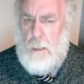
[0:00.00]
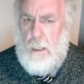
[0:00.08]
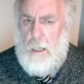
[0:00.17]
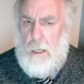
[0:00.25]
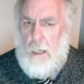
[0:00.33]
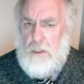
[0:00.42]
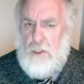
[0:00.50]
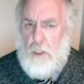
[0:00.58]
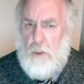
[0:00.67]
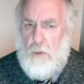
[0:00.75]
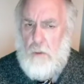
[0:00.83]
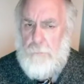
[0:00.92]
And
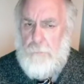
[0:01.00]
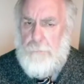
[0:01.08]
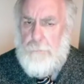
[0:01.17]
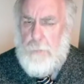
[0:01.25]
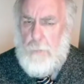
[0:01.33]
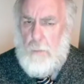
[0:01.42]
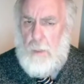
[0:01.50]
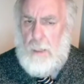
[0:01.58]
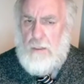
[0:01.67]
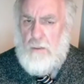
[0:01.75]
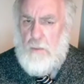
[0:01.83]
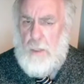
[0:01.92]
so,
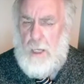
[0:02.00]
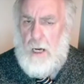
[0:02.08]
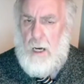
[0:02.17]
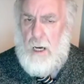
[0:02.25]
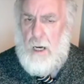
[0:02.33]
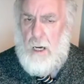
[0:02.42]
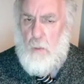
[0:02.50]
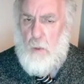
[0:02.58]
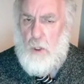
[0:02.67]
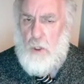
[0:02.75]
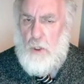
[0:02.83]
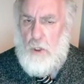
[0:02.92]
once we are a
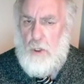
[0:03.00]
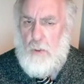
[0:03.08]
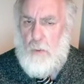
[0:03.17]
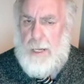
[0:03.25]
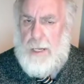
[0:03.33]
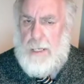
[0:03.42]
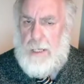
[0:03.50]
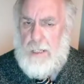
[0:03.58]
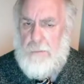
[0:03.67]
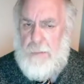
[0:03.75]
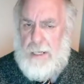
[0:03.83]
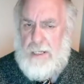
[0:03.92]
world away
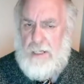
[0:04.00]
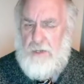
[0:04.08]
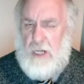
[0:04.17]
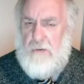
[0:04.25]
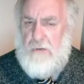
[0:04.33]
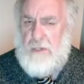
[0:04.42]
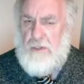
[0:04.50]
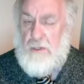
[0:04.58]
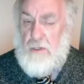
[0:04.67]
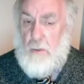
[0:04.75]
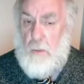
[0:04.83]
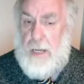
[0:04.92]
and many
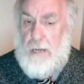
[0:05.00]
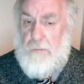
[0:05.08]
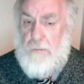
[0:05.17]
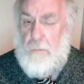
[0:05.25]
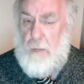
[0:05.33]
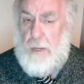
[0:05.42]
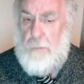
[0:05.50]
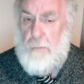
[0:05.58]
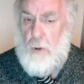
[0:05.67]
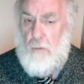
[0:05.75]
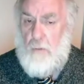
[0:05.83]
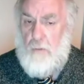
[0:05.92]
generations away from when
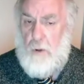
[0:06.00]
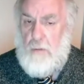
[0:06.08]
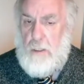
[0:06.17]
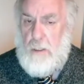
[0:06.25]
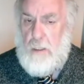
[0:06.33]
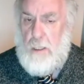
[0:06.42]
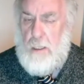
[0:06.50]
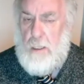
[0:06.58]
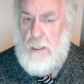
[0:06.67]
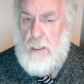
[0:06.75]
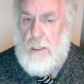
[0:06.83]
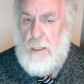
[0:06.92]
Paul wrote
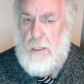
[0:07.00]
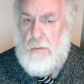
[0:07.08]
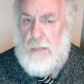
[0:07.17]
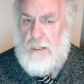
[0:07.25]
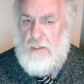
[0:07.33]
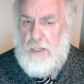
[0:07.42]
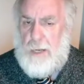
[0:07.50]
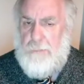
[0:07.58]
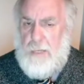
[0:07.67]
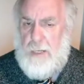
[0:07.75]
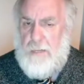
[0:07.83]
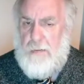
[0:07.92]
that
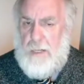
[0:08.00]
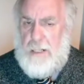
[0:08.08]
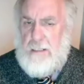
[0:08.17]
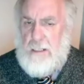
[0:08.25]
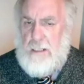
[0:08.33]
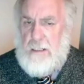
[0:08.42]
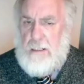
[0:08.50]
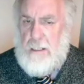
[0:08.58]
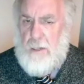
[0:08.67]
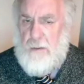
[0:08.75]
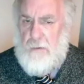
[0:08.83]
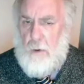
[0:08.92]
chapter in the letter
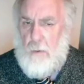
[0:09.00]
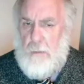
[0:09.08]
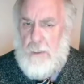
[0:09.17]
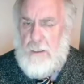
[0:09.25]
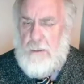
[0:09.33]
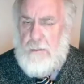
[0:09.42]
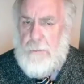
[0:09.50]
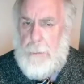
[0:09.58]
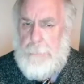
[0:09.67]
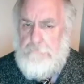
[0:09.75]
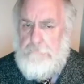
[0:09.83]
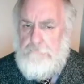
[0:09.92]
to the Romans,
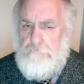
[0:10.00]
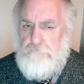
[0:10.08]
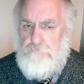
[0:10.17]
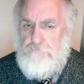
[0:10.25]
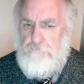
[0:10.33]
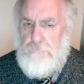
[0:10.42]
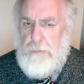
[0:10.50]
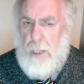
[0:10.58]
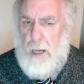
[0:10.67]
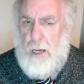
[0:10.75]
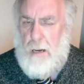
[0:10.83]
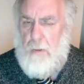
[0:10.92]

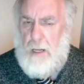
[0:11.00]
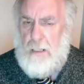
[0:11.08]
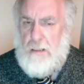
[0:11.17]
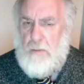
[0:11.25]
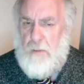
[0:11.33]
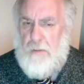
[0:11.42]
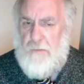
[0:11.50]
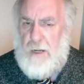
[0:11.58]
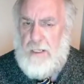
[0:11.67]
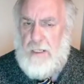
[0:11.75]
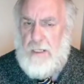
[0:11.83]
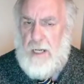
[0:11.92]
and whilst we
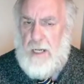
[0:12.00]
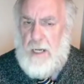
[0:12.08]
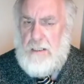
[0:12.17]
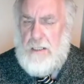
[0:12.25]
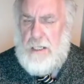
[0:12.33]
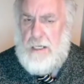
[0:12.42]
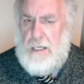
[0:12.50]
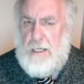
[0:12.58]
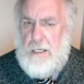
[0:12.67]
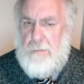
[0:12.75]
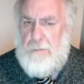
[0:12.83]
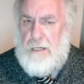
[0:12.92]
find it hard to hear
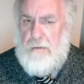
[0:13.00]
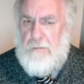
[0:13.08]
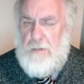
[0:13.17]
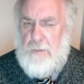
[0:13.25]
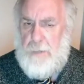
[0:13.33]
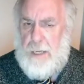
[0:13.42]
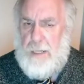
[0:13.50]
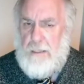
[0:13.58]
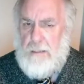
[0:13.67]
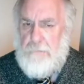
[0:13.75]
in many respects,